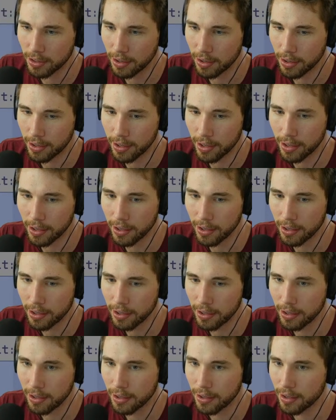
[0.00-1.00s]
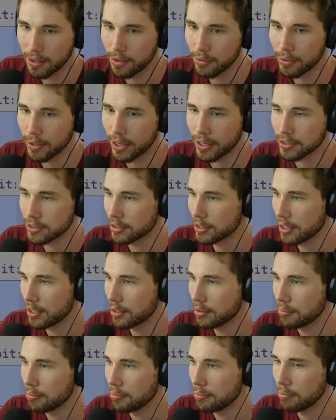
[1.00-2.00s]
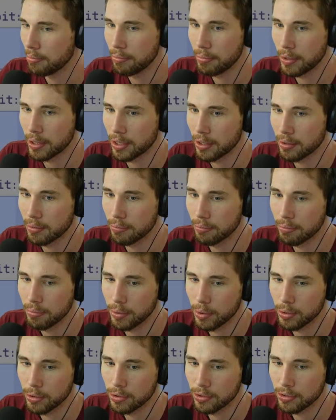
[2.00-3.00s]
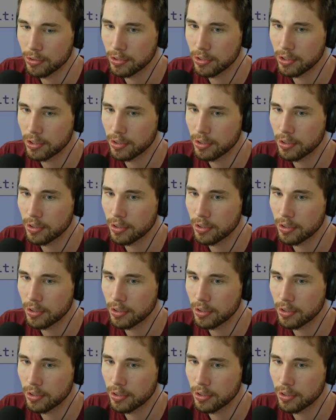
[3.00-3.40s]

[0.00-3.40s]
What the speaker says: there. We actually get a bigger boost